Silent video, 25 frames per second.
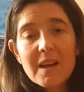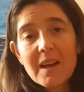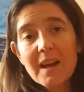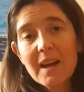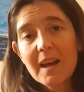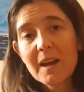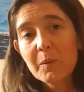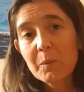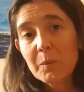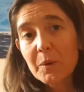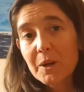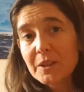
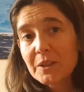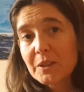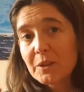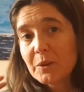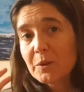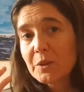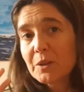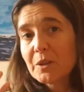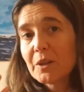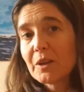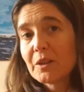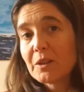And once
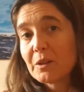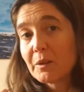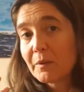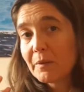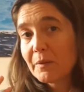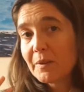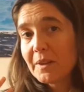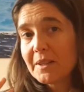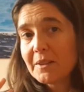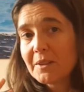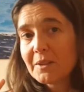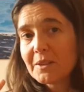you start to
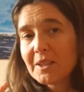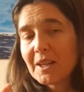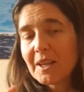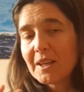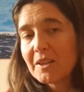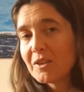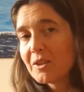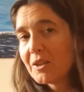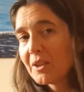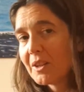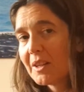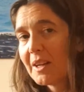feel
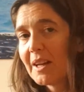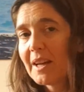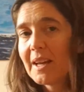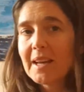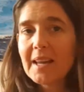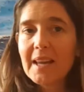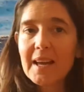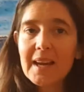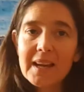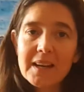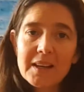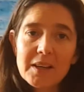tension,
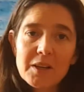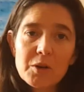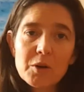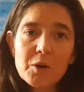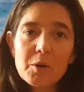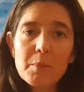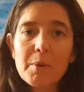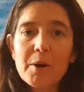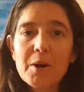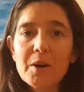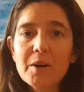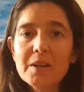again,
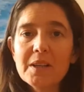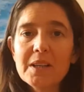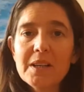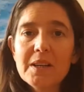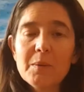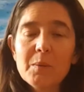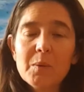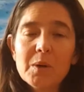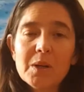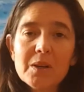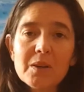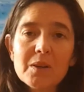your body
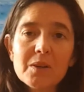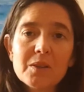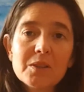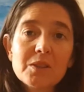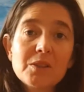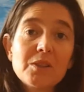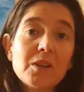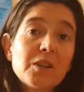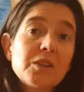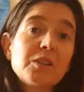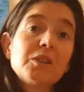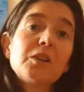will
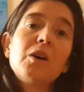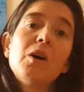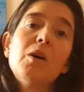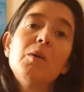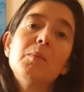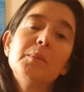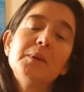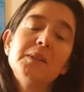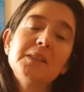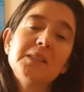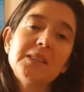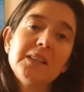start to
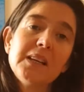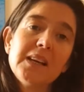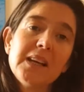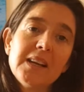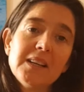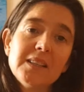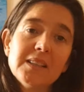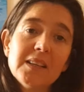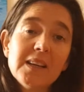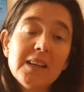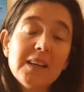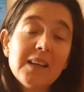
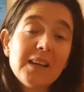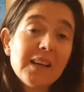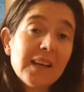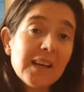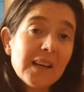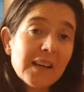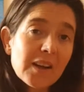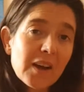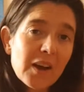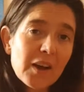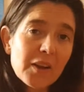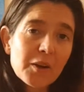compensate
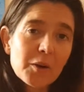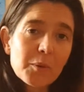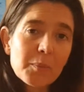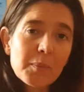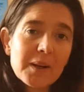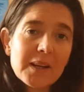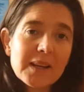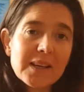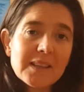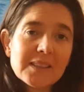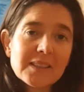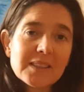in other
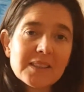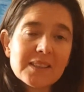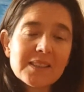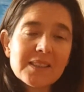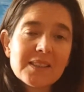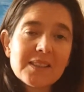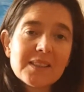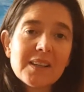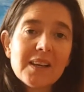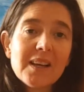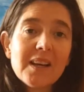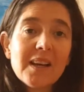
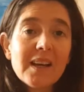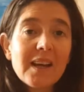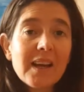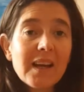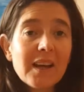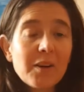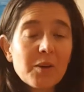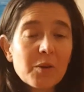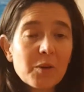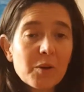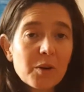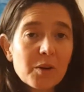places
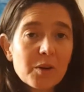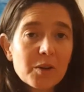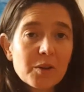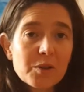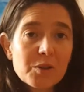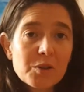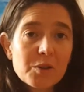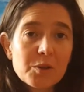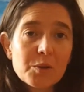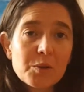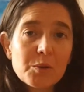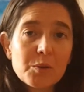in order
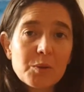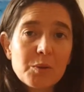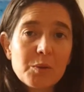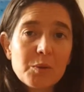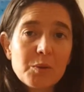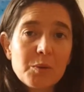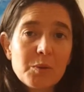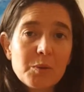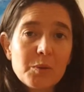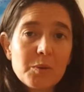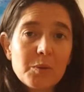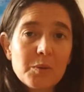
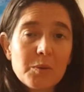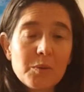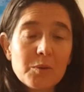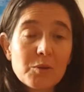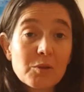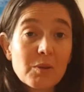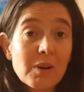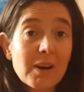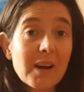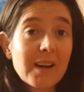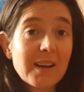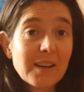to
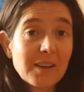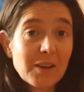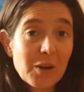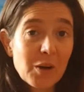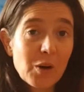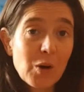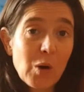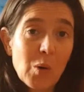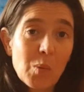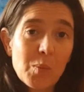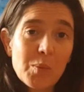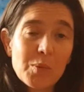try and
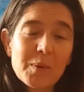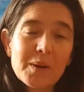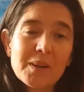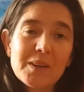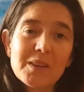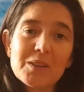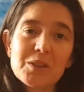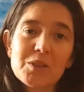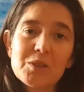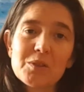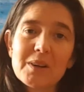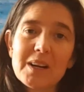cope with
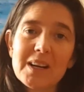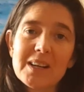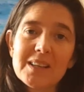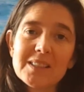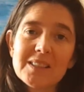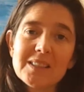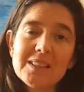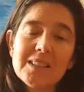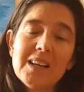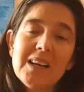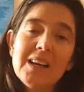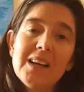the
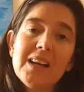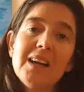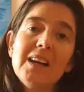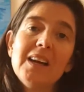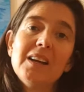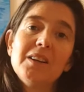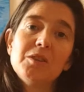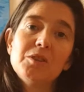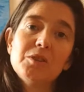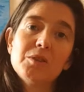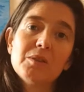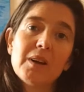stress
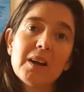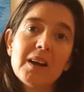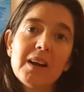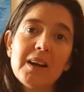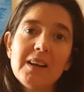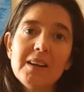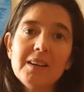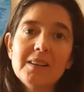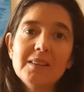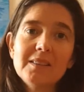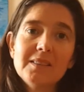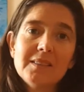and try
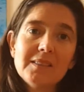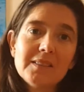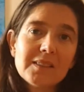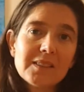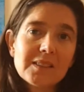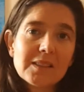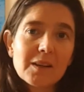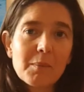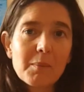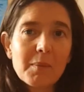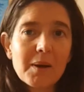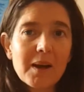and
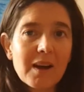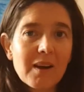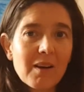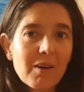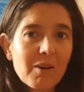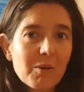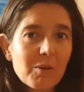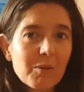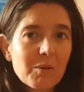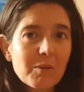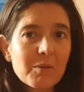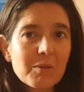
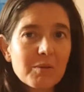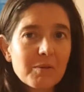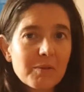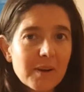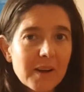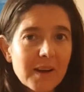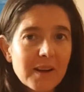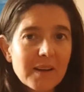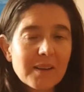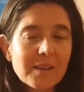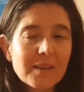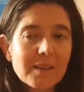somehow
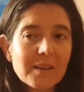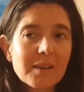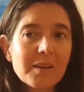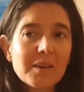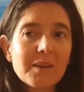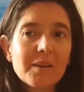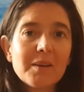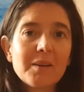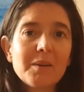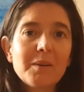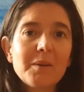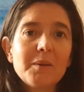find
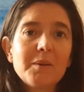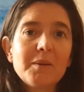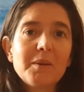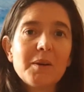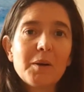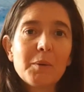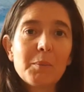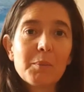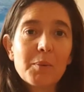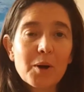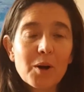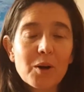
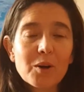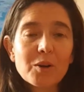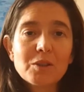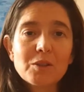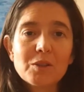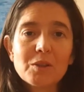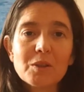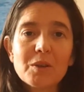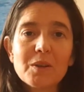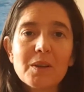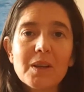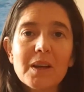a
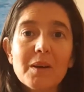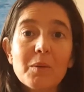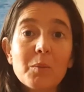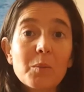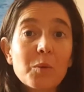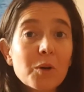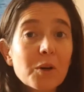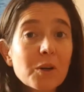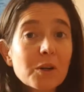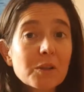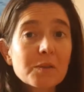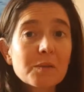posture that
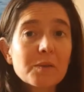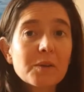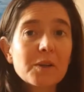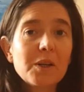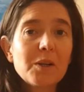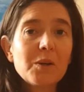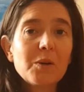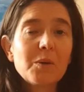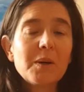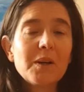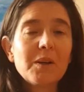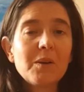works for
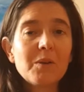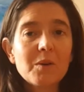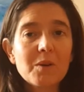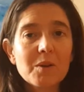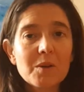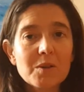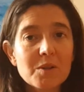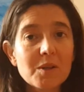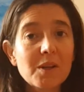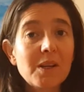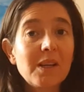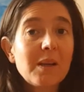you in
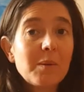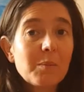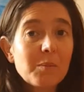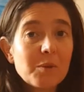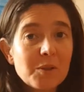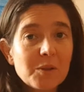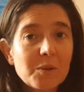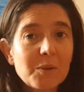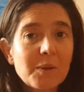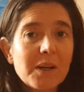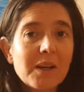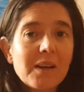order to keep
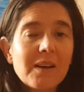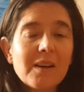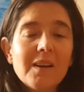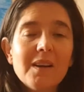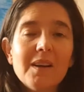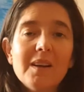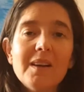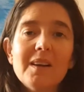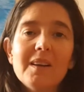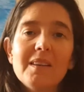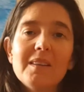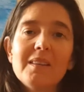doing
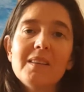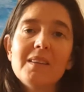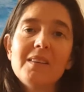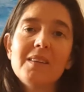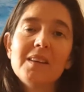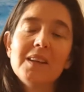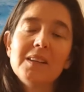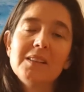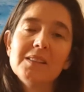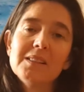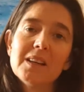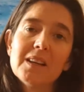the
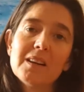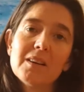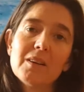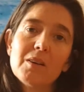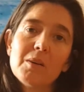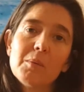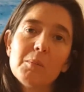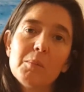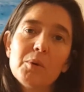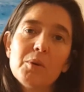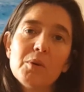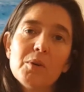things that
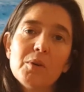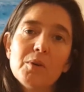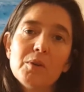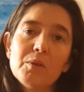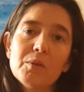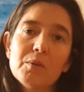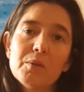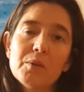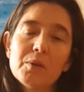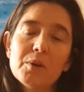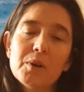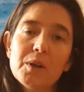are
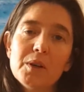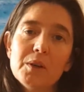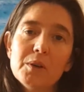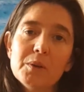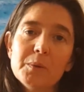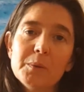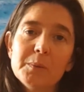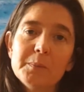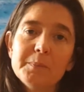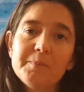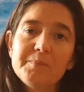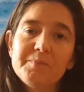important for
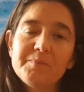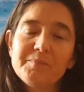you.